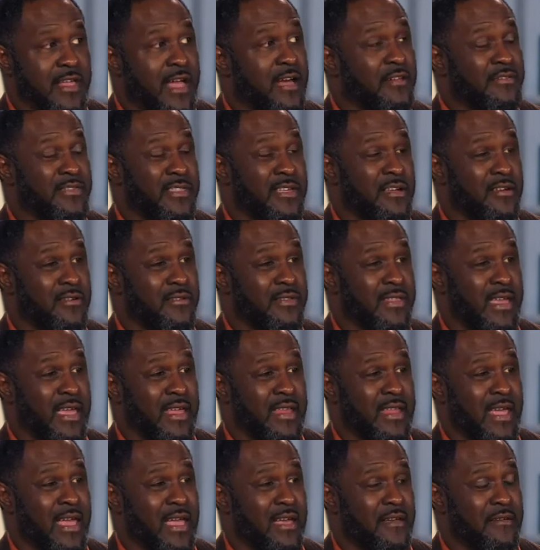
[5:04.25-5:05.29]
out there that
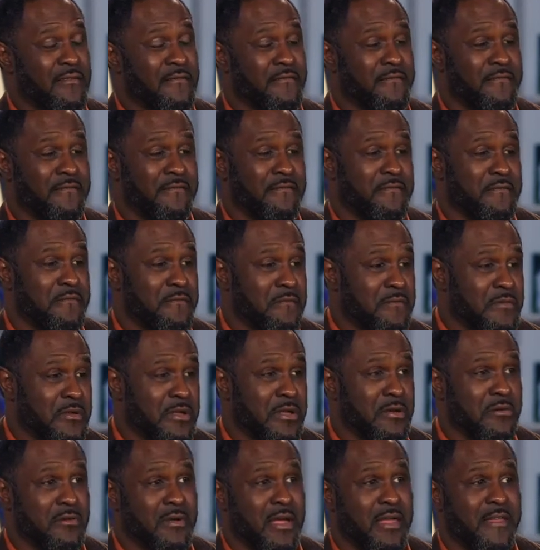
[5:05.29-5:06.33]
have,
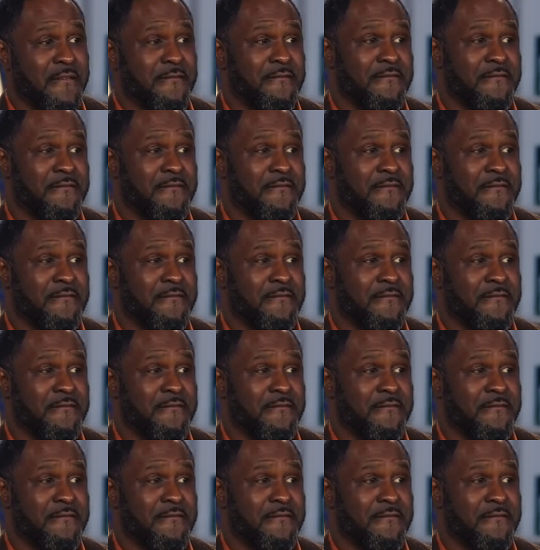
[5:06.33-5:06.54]
kind of